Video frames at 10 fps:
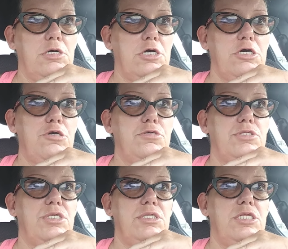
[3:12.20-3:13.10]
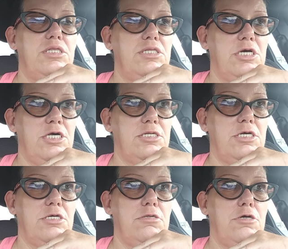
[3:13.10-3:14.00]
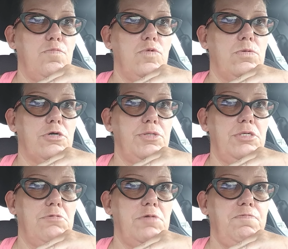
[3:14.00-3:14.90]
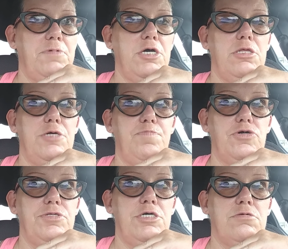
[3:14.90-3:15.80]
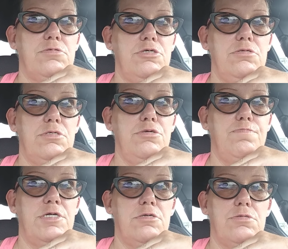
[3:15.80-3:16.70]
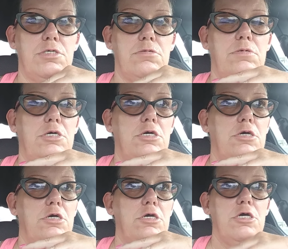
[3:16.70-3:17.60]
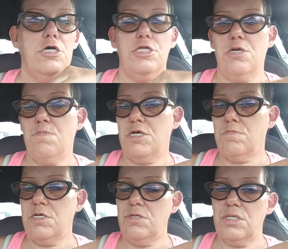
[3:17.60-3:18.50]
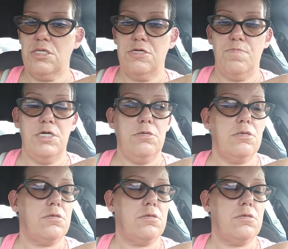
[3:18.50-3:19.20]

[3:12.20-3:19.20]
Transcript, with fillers: I couldn't stand it no more, so I finally broke down and took two Benadryl. And they make me sleepy.